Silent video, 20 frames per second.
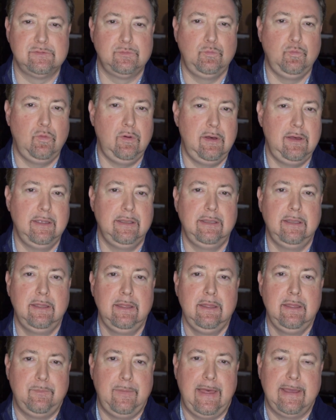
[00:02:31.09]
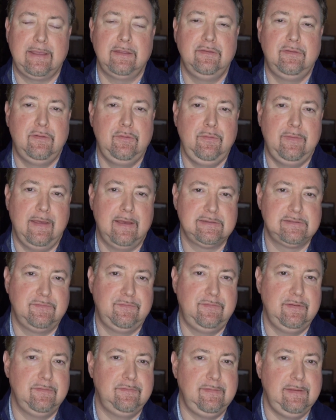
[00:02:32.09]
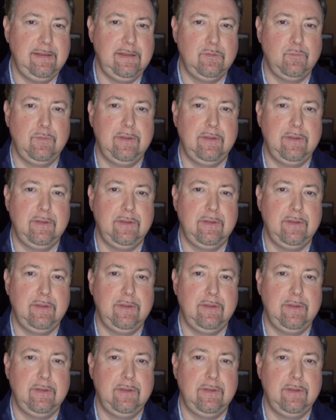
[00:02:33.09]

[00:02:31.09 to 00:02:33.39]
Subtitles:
One, back in 2015,